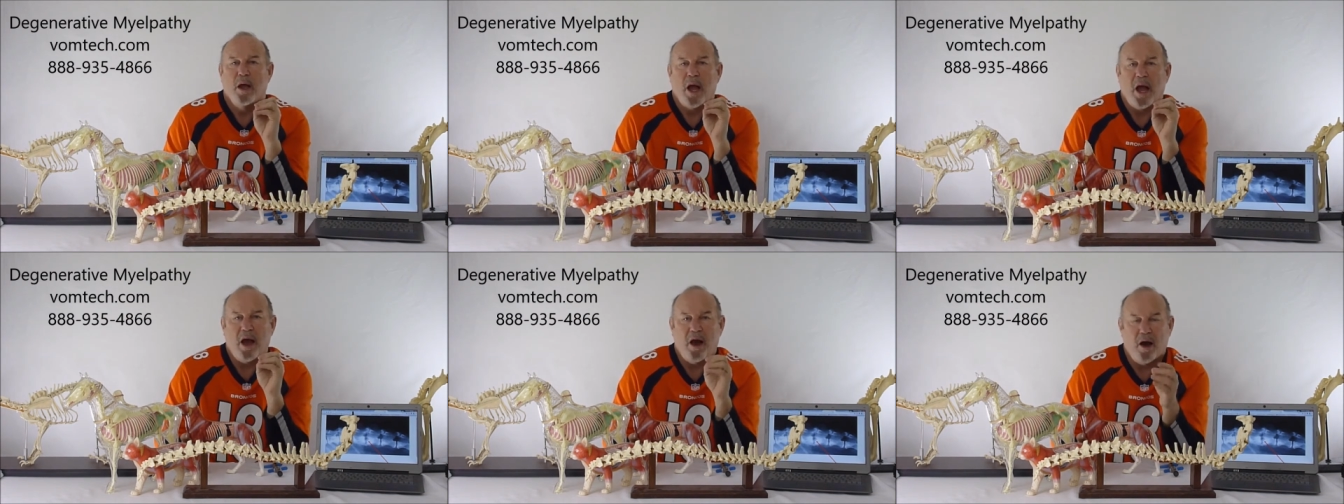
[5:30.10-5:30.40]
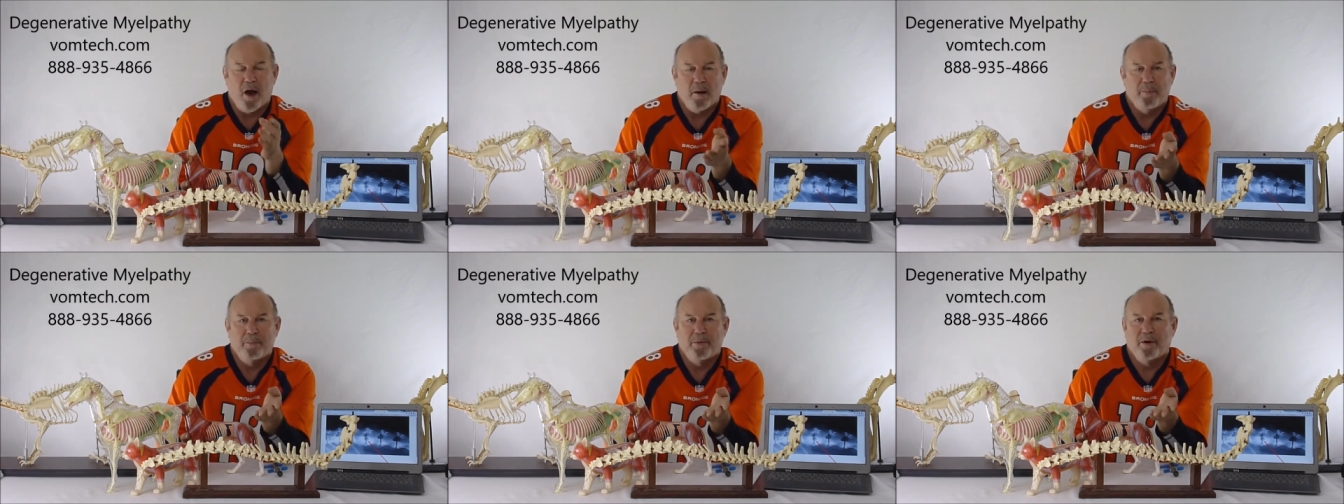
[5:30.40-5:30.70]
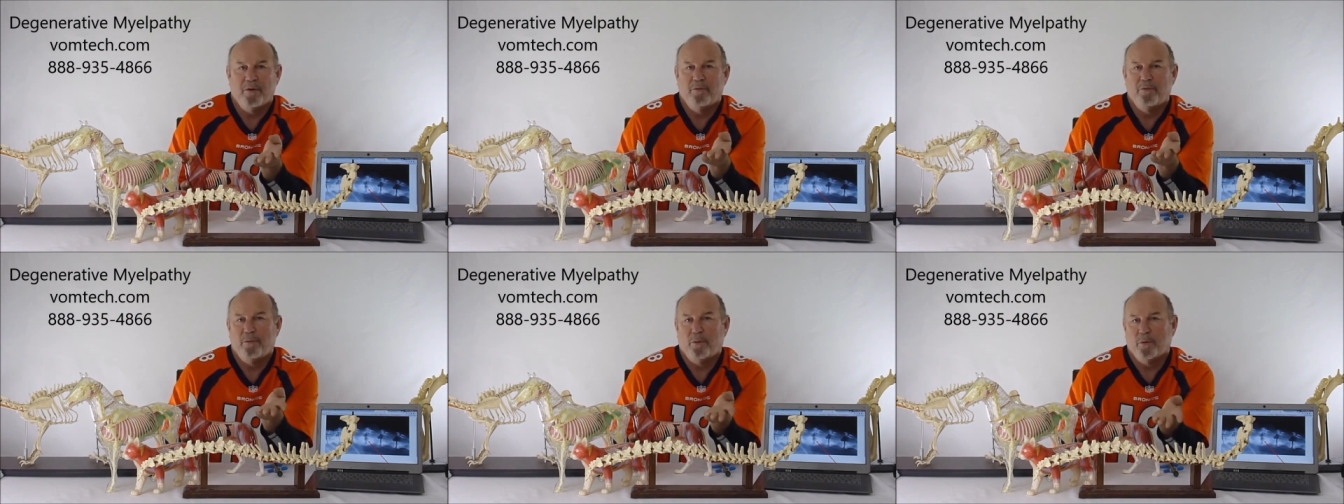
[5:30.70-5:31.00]

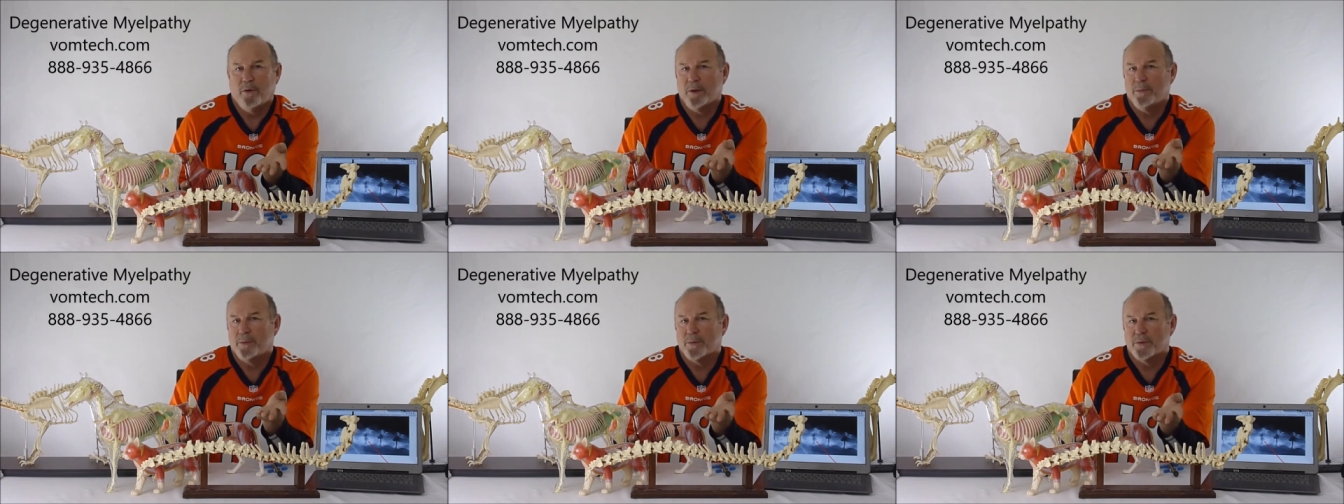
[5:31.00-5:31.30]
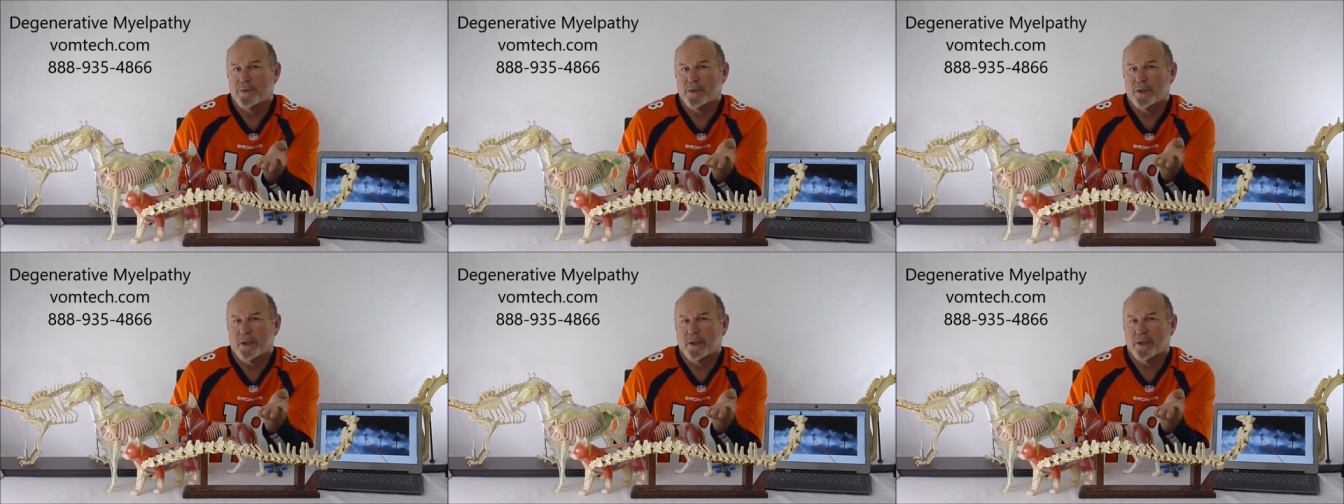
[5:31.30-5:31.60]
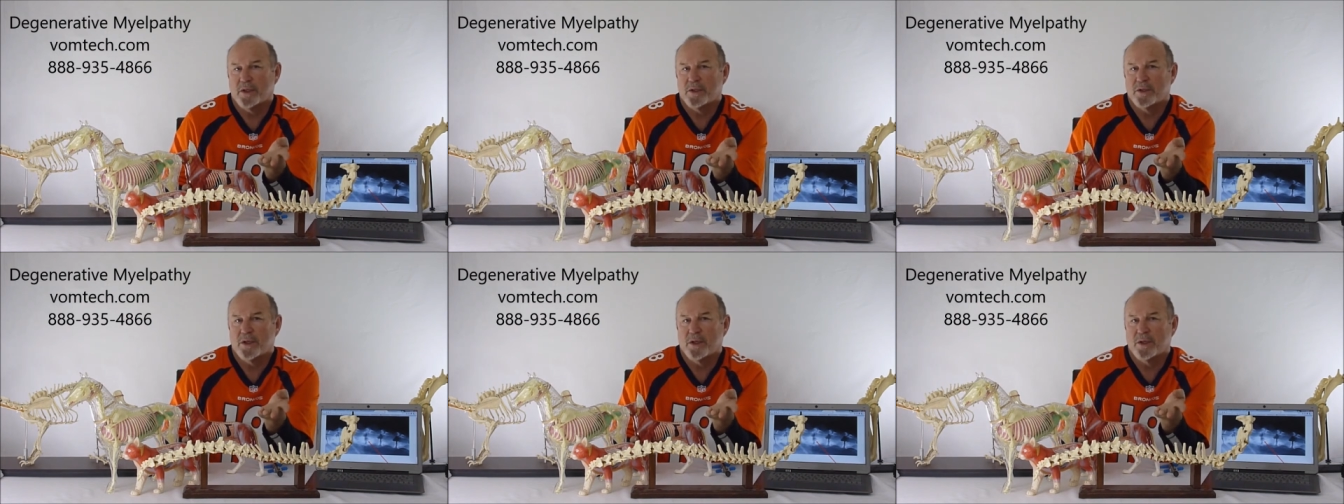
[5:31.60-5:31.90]
above
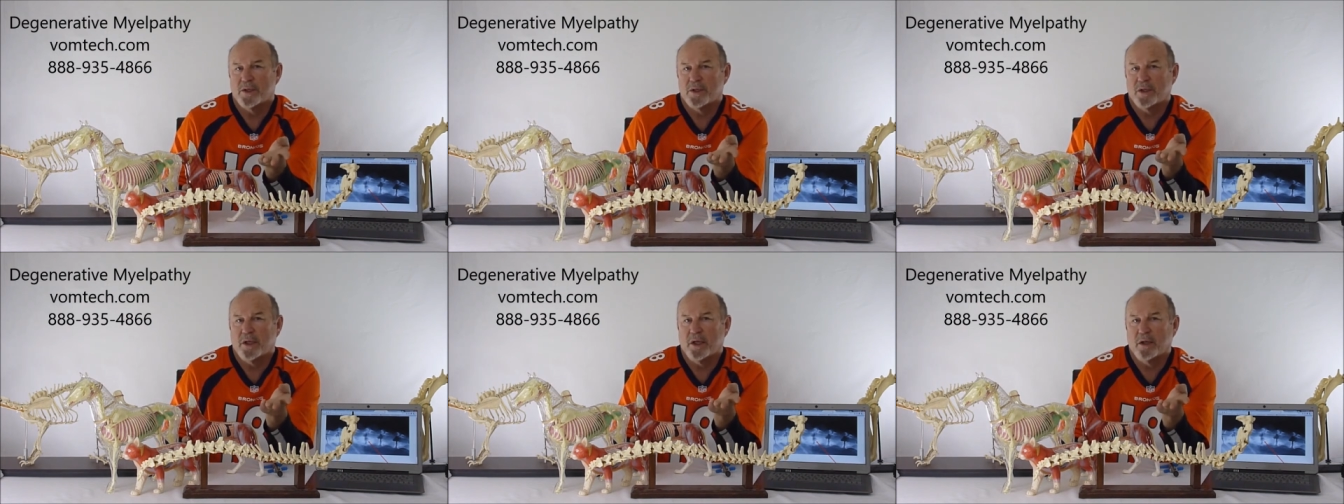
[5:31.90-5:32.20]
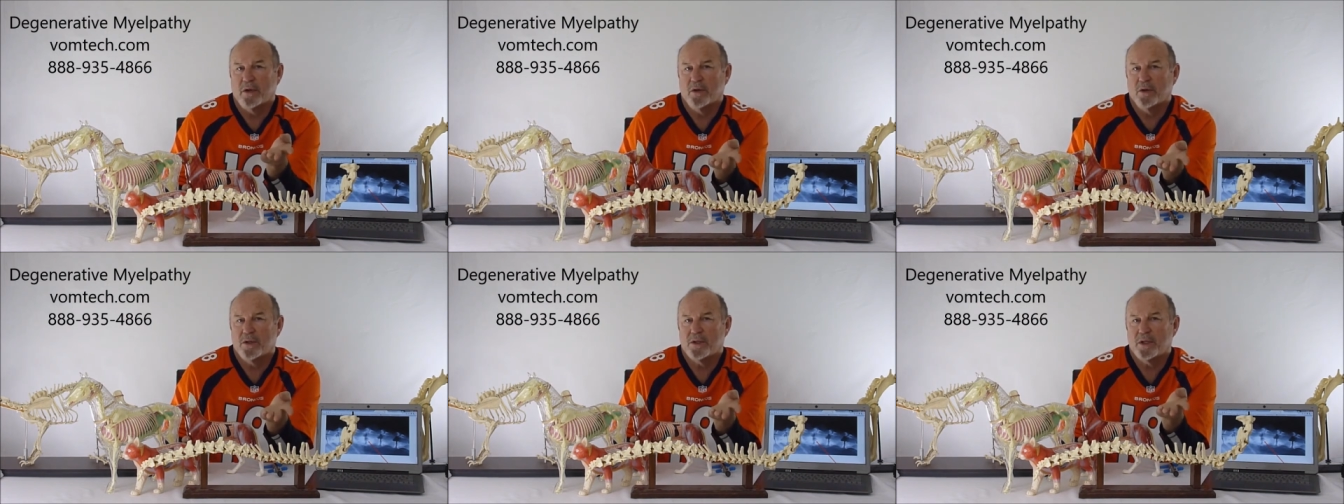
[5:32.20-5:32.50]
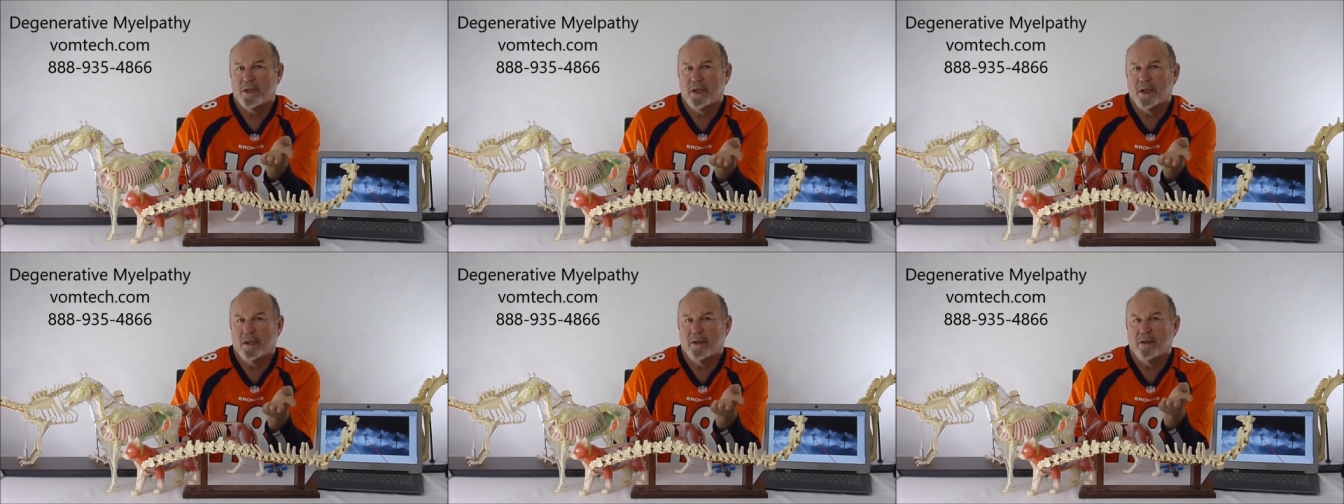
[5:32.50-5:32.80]
40%, essentially, it looks
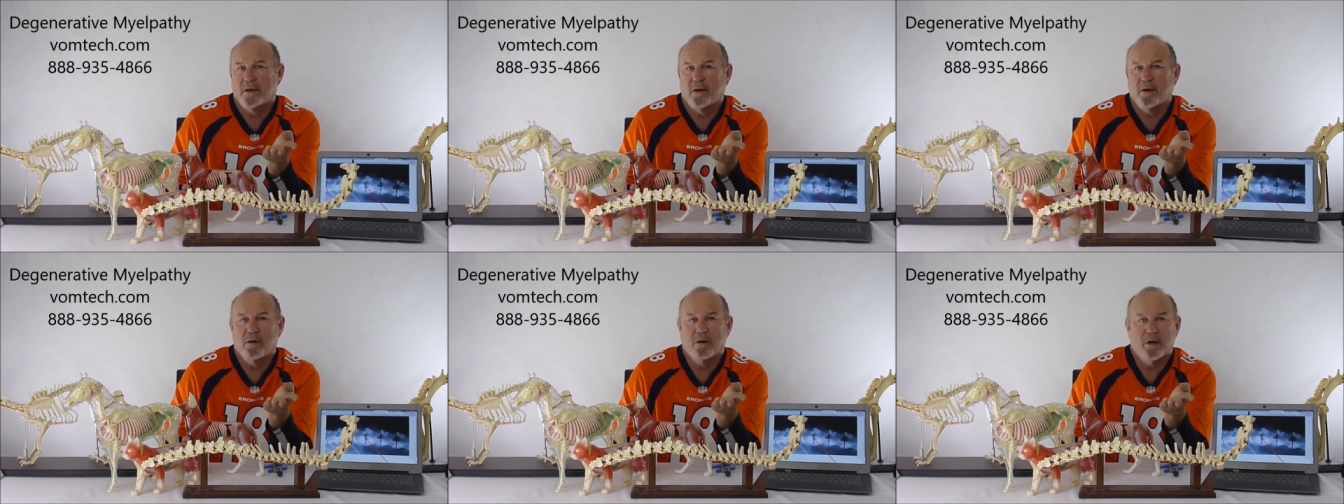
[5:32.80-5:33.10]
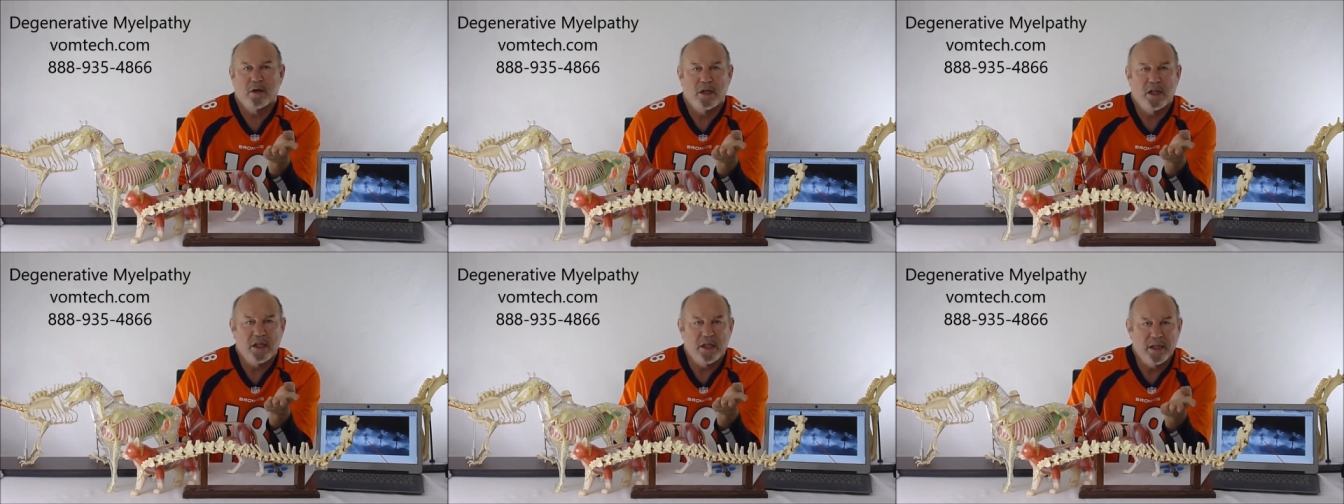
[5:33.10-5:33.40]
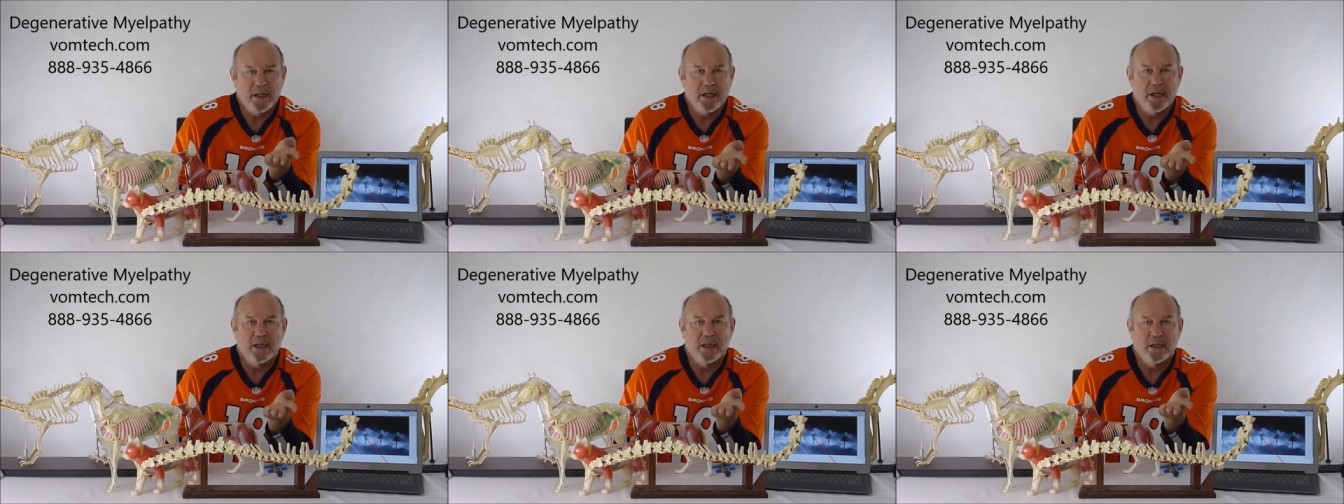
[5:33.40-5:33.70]
like they're
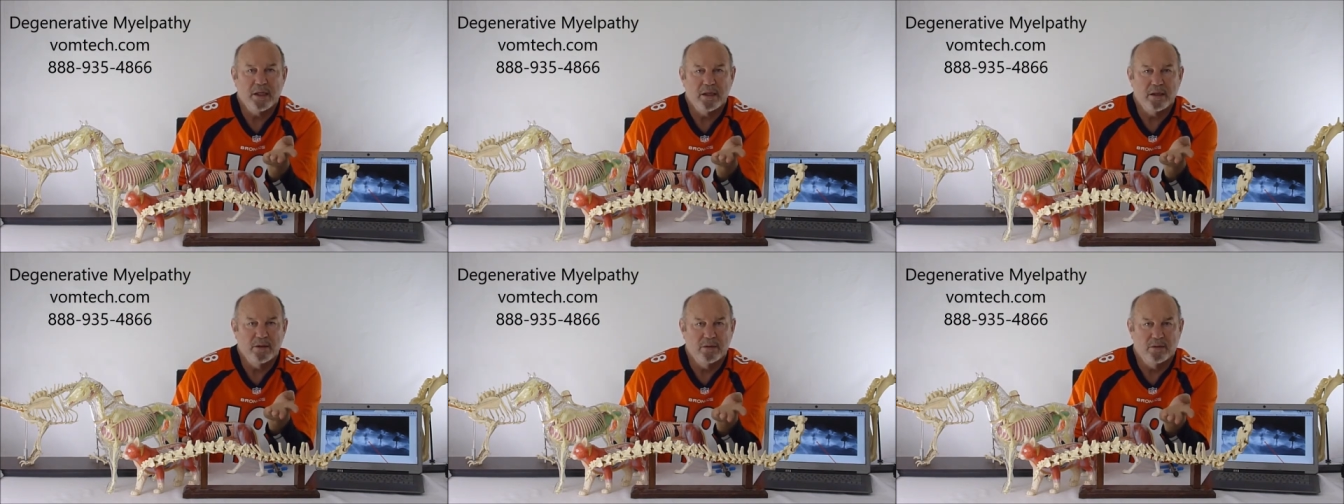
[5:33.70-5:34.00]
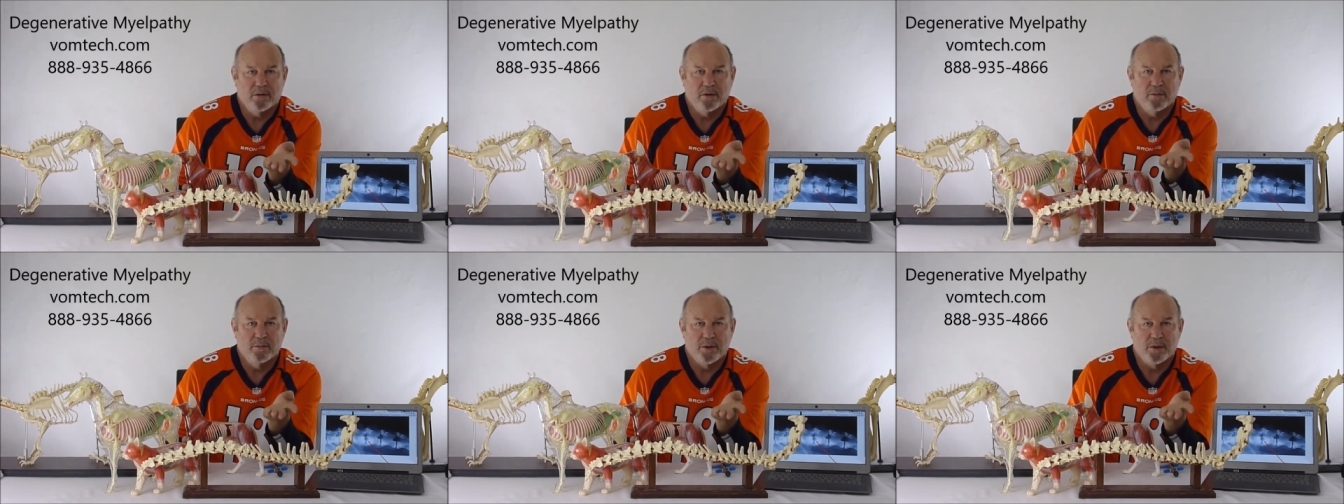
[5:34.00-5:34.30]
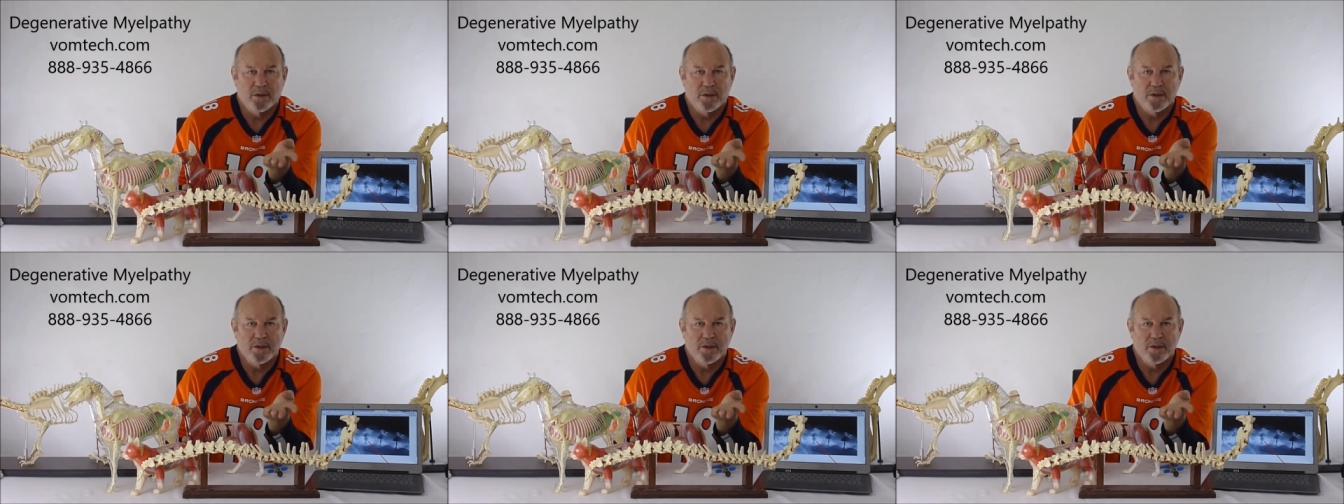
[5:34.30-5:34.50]
clinically normal.